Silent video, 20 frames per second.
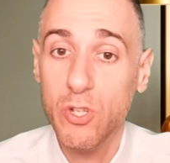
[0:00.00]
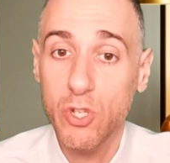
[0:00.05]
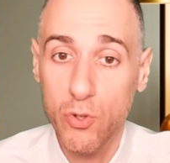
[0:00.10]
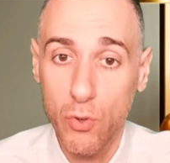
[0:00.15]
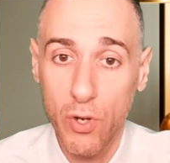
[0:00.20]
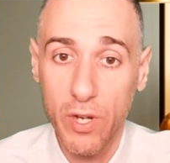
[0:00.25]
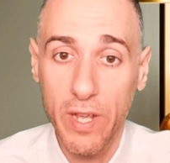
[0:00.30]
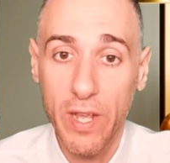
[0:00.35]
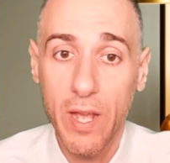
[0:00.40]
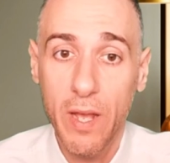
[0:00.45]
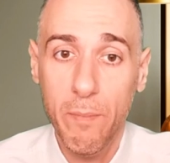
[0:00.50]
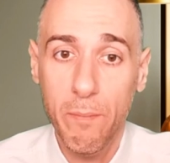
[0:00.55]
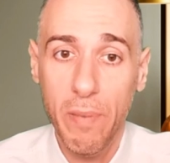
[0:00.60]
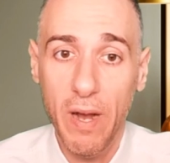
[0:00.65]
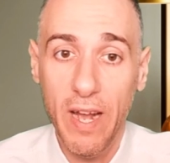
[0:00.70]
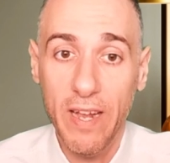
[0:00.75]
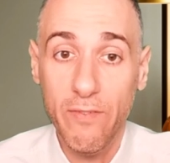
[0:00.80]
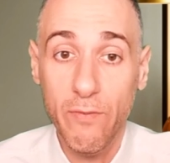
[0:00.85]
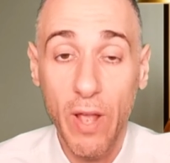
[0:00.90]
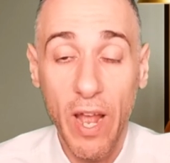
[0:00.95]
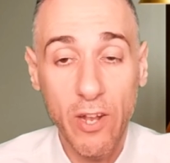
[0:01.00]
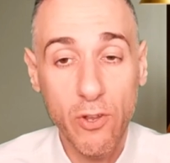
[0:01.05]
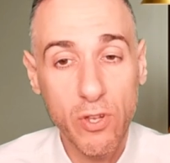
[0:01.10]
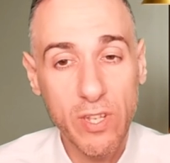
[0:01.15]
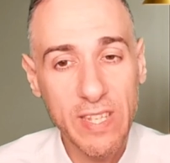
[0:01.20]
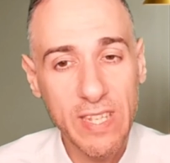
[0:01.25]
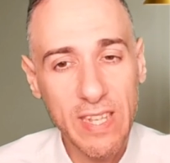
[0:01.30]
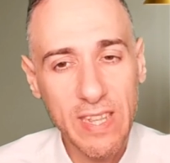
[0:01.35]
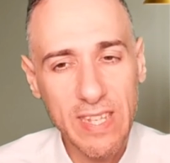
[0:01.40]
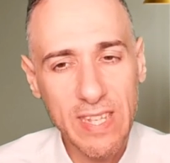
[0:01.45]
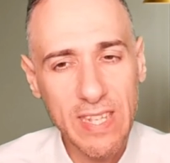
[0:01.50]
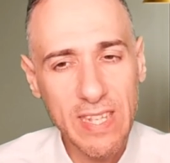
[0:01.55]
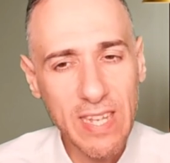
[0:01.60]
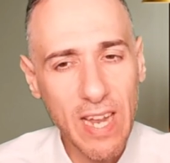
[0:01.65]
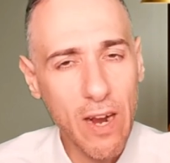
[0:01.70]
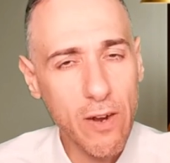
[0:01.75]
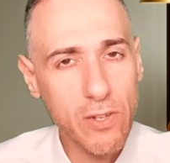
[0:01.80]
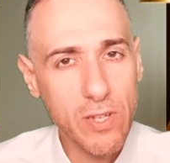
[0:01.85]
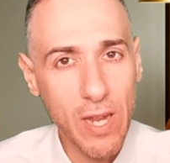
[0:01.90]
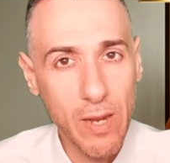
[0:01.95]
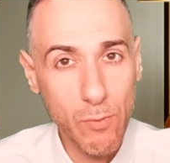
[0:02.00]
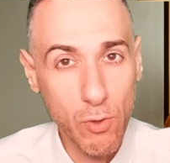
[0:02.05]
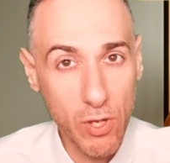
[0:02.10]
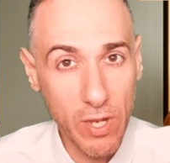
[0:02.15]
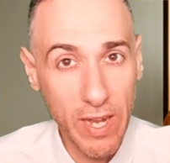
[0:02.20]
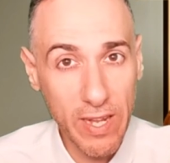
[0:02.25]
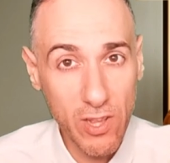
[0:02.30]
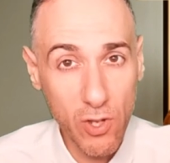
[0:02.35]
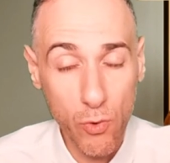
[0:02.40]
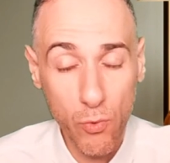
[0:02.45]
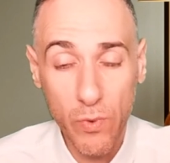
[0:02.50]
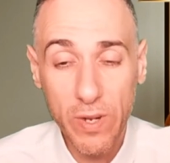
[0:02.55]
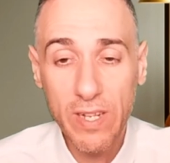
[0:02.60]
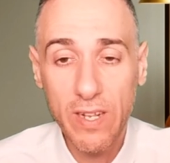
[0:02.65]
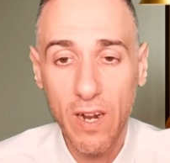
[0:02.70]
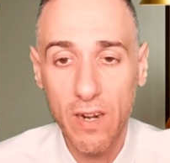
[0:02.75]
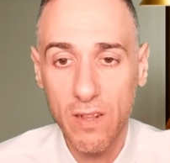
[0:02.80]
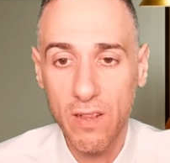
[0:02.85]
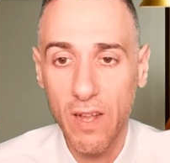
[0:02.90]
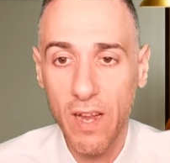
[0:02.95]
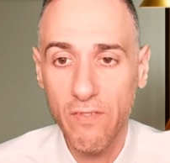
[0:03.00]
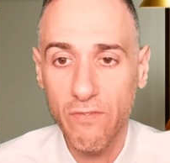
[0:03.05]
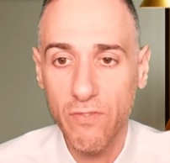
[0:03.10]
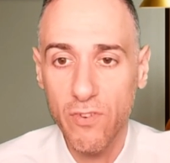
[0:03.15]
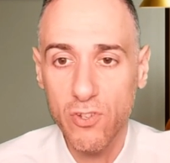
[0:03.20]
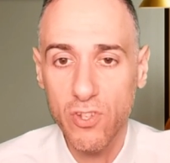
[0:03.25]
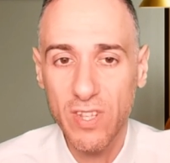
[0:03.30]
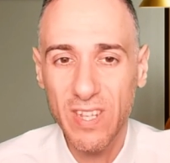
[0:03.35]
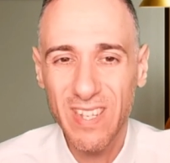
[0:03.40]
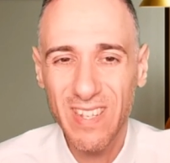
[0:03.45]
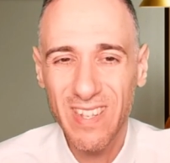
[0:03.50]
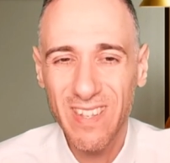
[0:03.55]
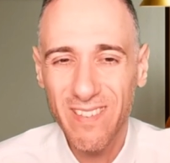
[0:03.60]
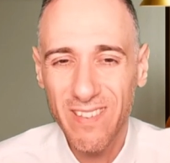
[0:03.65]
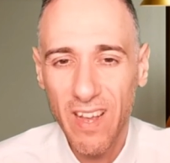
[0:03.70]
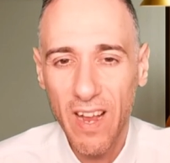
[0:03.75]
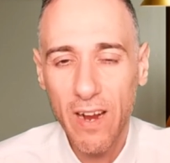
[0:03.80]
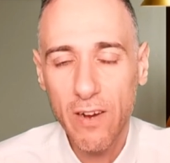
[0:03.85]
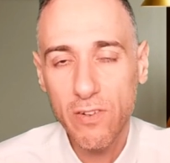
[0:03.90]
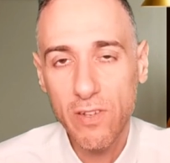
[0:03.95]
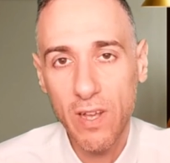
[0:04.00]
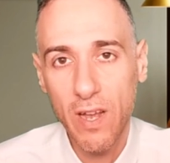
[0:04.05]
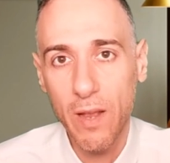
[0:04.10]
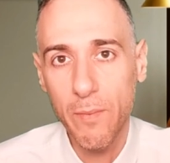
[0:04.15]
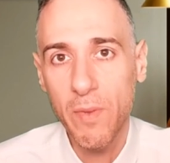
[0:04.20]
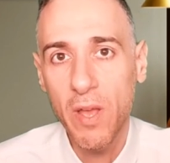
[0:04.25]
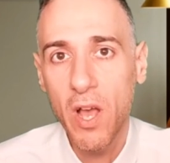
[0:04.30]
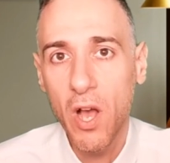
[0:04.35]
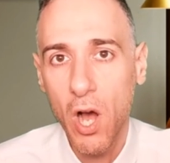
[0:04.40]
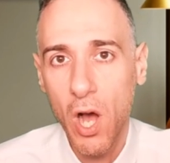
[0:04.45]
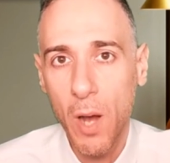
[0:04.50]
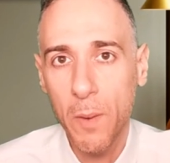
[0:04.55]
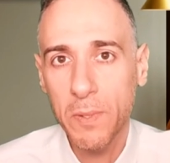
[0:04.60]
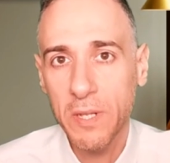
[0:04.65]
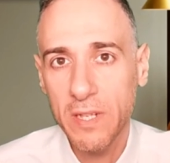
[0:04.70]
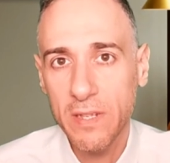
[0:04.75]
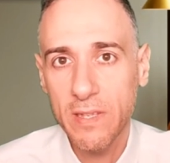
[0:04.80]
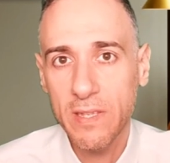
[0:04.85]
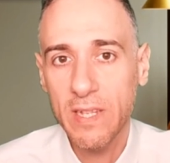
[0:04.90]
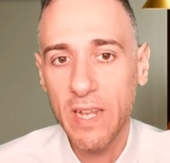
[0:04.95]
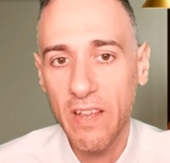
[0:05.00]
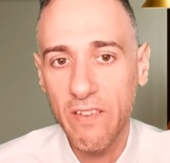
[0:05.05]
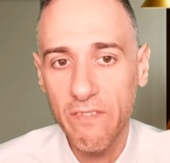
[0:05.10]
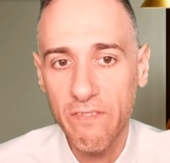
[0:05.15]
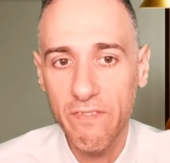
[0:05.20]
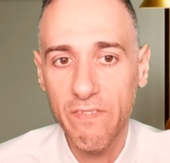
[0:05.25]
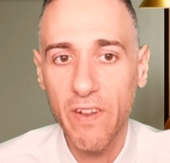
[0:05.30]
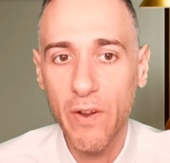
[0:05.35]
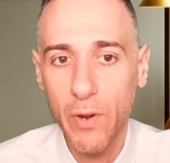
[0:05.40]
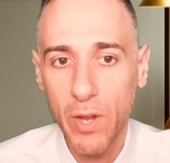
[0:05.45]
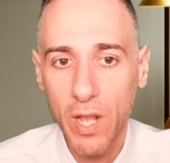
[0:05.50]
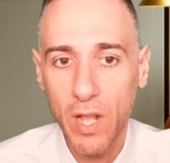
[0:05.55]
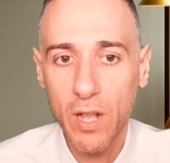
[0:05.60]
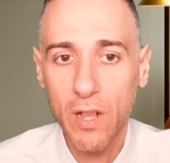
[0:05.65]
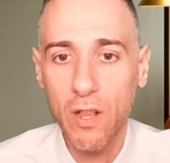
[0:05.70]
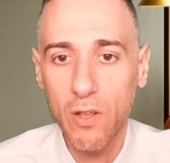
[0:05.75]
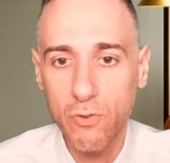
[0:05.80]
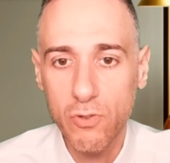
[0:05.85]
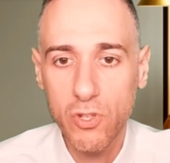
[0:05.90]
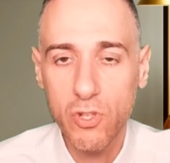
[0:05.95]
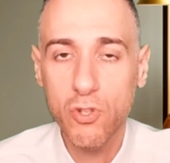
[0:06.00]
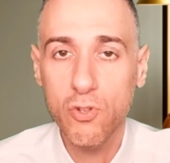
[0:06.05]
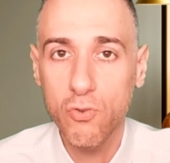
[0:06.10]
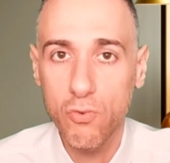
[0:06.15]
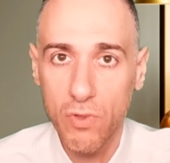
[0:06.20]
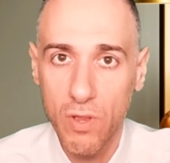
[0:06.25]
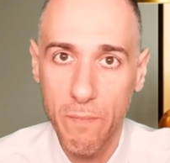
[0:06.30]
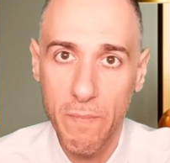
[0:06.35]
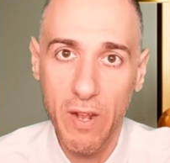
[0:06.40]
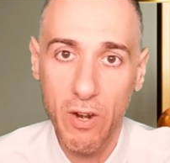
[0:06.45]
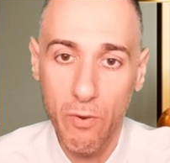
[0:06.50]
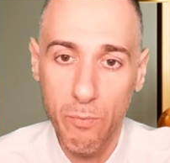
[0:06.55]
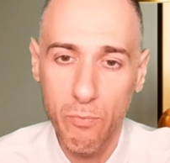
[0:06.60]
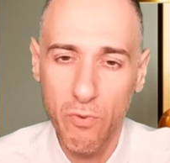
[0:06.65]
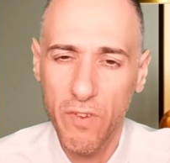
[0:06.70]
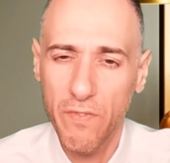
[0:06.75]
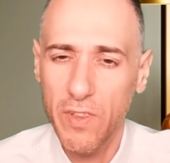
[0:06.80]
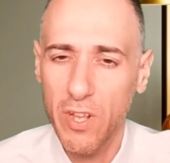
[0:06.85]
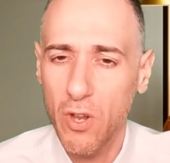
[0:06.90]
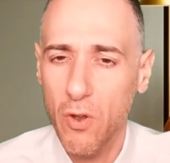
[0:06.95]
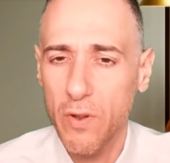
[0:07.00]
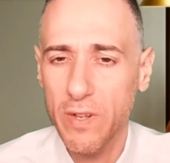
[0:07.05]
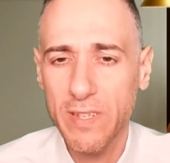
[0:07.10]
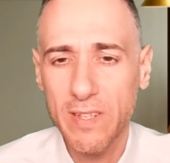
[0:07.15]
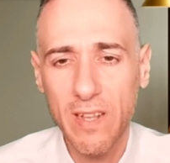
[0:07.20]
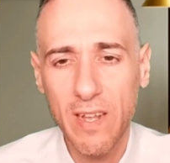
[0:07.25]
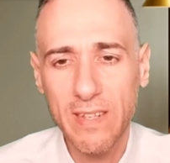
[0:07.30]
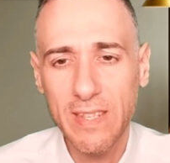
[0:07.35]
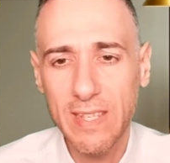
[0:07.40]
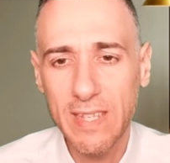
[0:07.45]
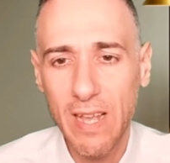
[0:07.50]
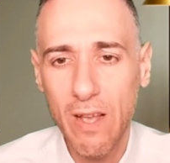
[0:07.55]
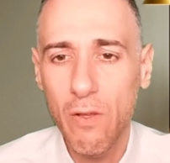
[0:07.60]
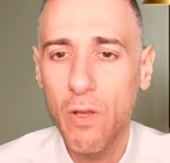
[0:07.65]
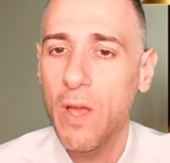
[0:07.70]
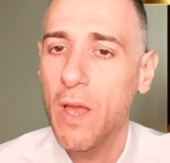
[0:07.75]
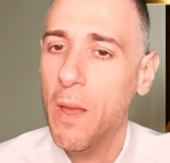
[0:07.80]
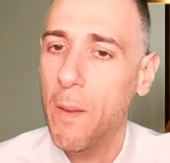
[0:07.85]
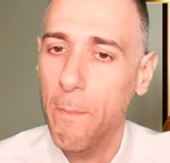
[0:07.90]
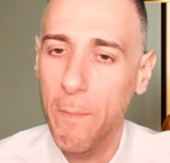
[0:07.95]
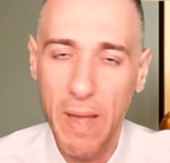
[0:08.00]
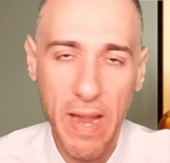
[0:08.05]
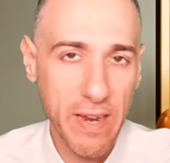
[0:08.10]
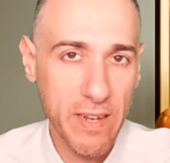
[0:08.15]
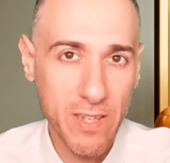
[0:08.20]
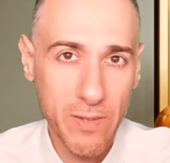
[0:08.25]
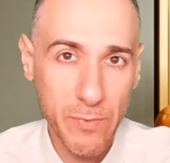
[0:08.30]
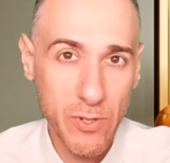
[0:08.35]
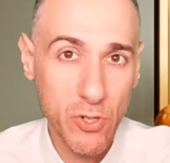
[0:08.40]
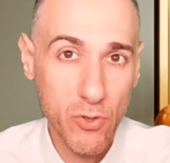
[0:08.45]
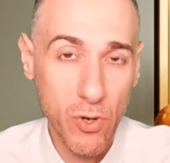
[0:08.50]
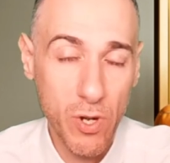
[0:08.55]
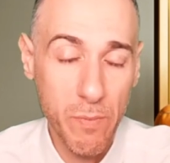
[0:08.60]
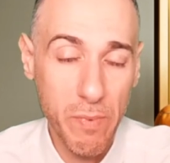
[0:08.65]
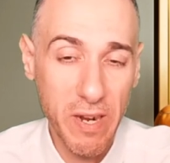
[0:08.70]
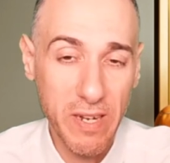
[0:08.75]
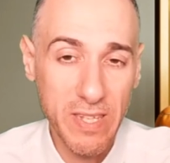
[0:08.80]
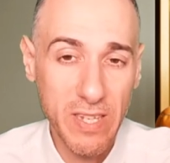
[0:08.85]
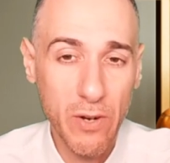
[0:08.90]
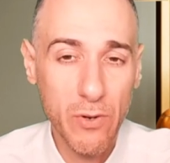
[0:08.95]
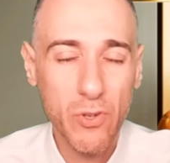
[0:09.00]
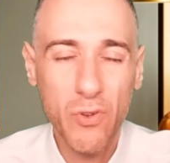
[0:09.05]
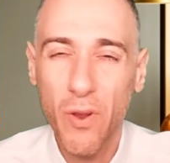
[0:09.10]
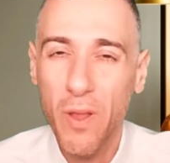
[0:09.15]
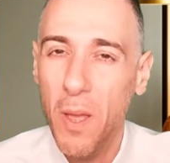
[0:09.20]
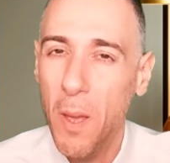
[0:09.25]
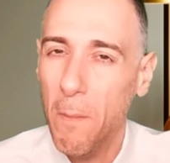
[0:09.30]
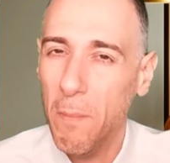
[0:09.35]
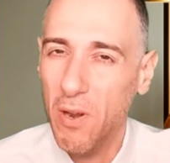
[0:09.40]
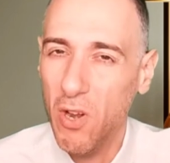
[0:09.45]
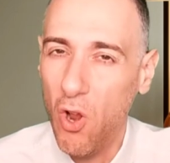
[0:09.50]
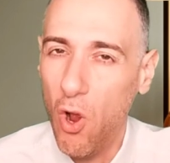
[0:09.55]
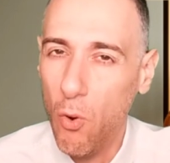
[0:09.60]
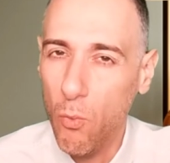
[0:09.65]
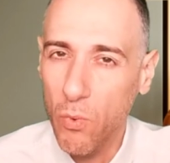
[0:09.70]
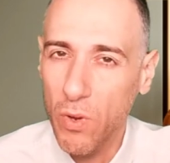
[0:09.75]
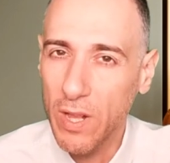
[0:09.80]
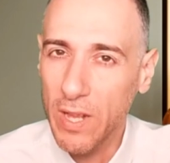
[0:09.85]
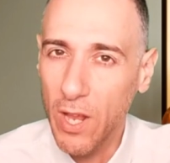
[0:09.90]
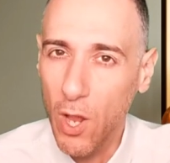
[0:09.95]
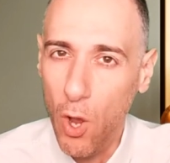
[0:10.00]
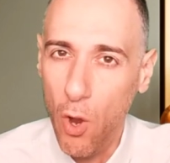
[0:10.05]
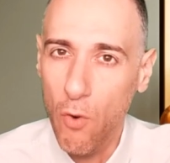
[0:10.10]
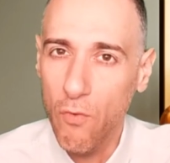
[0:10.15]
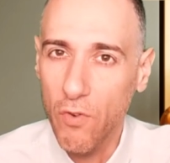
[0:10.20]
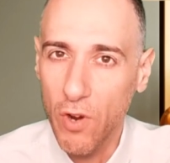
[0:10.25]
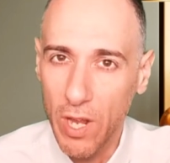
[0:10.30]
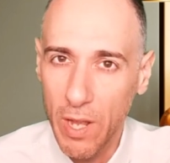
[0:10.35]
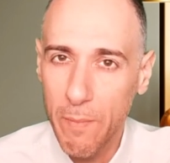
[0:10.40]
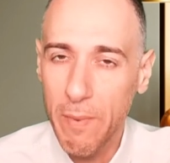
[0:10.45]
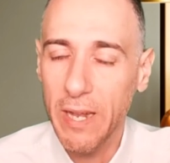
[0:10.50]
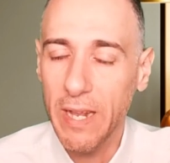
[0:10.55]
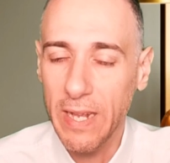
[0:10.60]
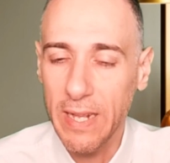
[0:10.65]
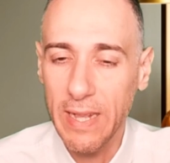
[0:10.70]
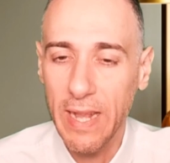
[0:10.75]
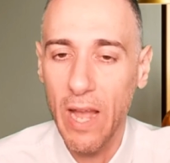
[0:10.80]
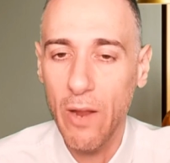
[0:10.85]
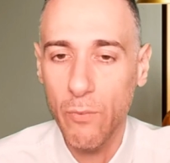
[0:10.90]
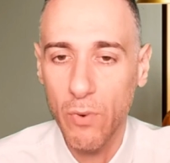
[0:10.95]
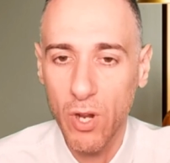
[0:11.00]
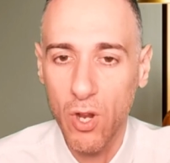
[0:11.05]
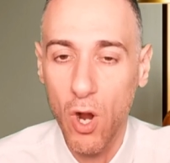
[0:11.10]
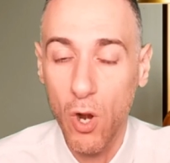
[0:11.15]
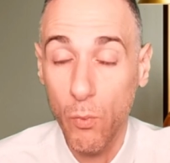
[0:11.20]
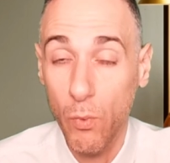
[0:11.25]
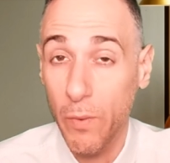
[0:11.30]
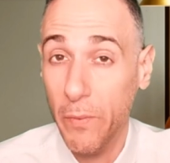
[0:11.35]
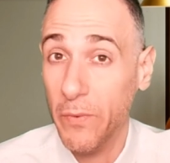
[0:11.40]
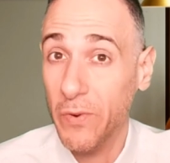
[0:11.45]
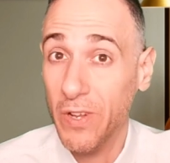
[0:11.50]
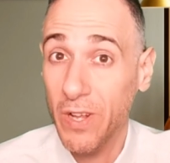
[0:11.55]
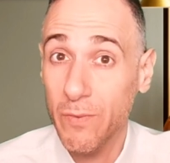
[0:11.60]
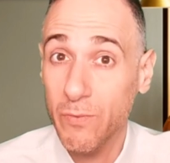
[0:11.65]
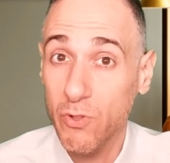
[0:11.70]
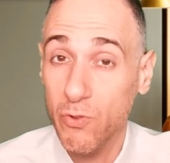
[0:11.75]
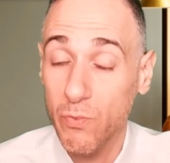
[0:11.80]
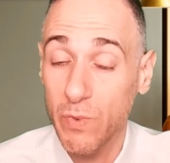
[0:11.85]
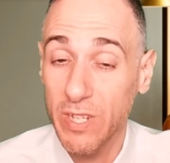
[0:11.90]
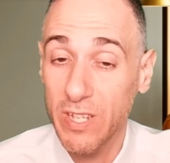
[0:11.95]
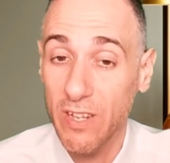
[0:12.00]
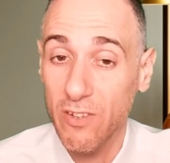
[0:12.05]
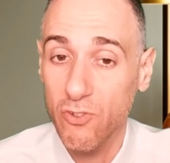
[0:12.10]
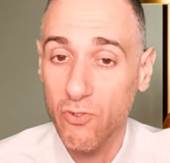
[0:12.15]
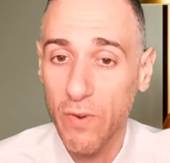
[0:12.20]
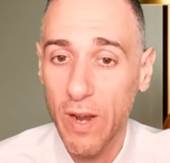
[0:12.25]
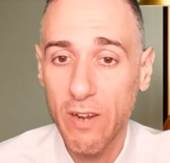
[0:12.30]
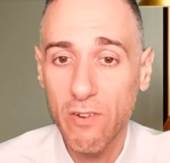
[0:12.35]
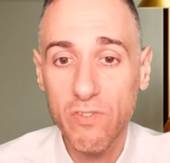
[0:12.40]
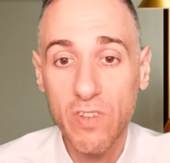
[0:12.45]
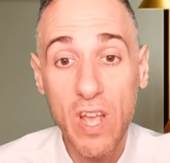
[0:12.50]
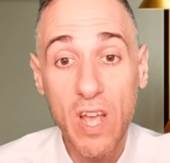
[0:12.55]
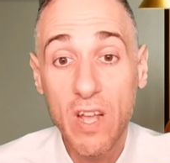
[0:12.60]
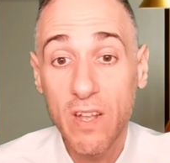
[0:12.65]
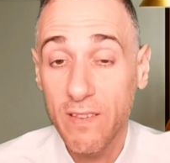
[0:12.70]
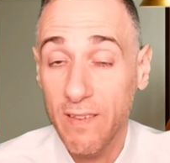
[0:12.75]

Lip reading: majority buy. And you can see this entire time, looking at the green dotted line first, this entire time, opting to stay very close to the middle. Briefly going slight sell, back to majority buy territory, but not really overcommitting in that regard. What about when it comes to retail traders?